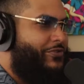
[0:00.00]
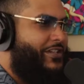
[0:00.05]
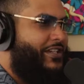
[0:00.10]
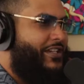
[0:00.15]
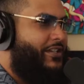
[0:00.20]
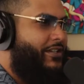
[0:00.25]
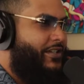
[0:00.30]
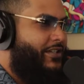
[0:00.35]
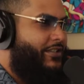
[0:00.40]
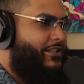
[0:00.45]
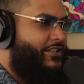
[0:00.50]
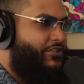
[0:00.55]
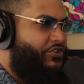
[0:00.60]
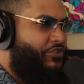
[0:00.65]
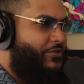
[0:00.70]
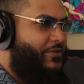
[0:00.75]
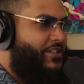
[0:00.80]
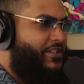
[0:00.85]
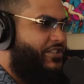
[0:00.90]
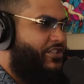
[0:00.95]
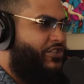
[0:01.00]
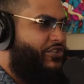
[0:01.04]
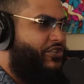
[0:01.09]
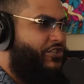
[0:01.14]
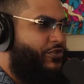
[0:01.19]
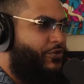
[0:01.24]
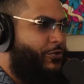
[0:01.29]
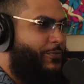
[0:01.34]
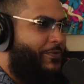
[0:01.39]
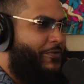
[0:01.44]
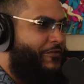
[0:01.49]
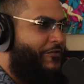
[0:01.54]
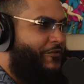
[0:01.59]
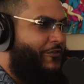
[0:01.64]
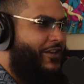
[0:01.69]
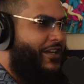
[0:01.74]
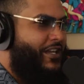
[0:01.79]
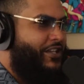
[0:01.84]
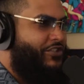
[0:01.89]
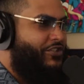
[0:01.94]
tree, the tree's super
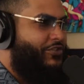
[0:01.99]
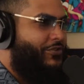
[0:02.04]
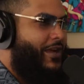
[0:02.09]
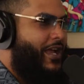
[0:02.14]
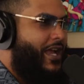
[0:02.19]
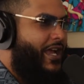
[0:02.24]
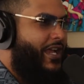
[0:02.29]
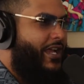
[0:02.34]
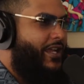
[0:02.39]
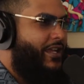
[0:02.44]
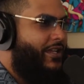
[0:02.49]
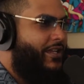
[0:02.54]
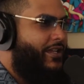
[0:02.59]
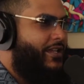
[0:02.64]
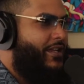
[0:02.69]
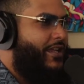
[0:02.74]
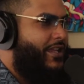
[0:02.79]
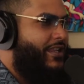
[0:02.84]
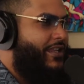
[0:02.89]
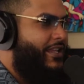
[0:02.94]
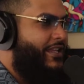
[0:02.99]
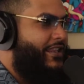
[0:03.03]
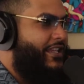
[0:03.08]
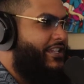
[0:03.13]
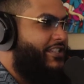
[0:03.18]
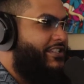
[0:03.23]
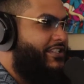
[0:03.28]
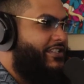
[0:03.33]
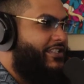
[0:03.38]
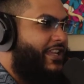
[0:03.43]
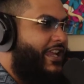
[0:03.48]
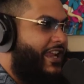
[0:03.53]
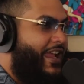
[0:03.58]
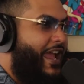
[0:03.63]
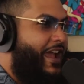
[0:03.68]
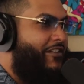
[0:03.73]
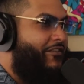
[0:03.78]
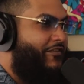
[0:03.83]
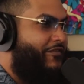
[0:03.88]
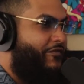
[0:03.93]
freaking dry, and then they just like
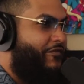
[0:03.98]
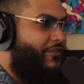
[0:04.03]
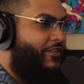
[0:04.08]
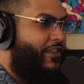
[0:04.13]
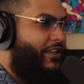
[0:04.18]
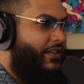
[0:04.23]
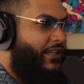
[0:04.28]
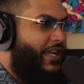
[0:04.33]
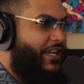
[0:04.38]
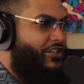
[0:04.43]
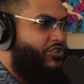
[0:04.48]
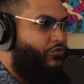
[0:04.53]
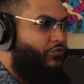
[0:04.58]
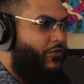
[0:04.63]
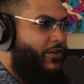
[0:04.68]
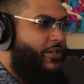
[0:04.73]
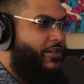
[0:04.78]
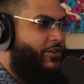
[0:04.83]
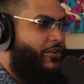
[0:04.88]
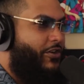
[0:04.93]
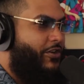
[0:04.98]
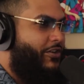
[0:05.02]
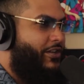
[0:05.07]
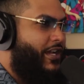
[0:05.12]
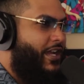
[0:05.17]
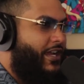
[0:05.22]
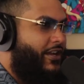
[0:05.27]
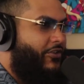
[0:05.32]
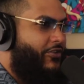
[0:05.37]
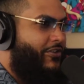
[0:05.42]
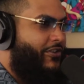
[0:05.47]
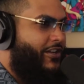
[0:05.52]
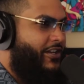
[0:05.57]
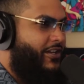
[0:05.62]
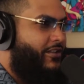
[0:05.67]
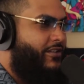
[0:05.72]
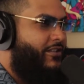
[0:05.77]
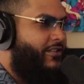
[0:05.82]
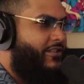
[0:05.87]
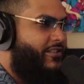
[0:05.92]
have the lights running all night on
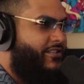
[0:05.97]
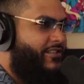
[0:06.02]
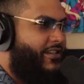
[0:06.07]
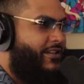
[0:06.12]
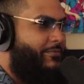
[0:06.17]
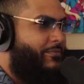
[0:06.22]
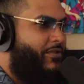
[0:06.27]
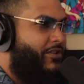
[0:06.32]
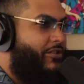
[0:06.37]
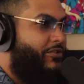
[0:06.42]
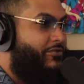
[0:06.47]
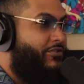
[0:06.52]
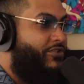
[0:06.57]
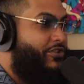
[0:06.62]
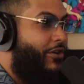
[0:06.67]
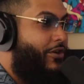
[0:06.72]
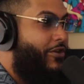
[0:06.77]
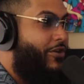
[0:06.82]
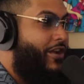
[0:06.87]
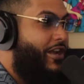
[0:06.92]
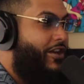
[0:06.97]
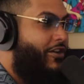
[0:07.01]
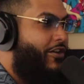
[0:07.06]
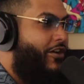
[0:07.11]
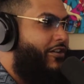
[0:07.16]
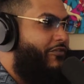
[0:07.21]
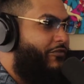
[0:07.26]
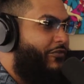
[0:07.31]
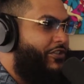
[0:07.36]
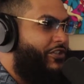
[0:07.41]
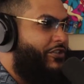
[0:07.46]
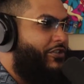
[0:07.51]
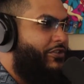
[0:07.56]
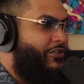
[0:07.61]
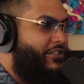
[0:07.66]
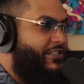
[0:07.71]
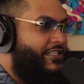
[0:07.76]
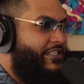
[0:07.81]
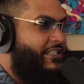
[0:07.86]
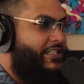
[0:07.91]
it. And it's like, bro, turn it off when you
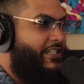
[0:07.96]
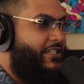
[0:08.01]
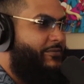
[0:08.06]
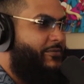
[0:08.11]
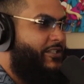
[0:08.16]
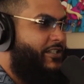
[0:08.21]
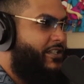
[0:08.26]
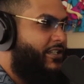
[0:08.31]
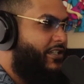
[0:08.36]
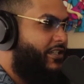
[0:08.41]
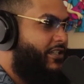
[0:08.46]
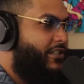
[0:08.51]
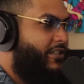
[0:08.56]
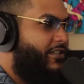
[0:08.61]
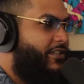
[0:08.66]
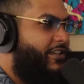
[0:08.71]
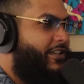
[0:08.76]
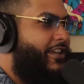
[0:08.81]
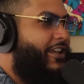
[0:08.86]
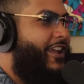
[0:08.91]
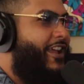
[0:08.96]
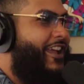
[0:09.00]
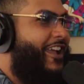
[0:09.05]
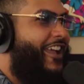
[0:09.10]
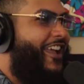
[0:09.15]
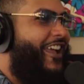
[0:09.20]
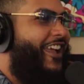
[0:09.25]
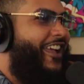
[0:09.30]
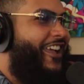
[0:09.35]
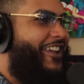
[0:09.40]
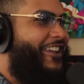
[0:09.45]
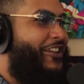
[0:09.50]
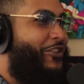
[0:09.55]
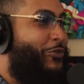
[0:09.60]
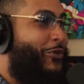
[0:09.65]
go to sleep. I, I don't